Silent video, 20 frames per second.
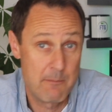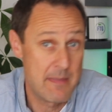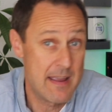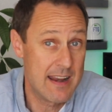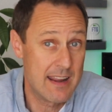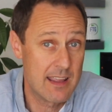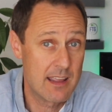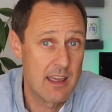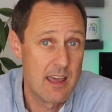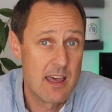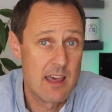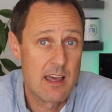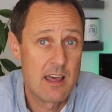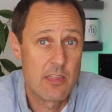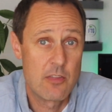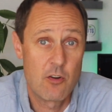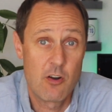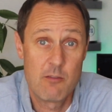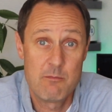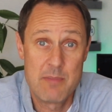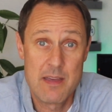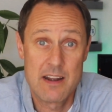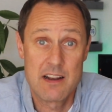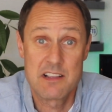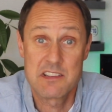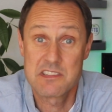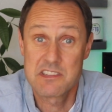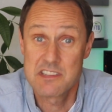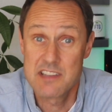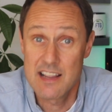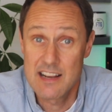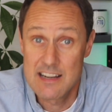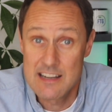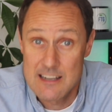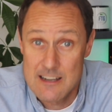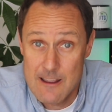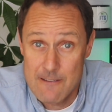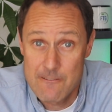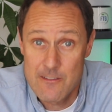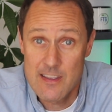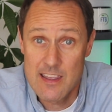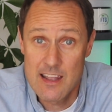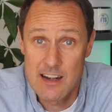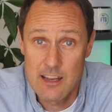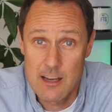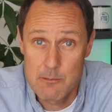meaning there have been significant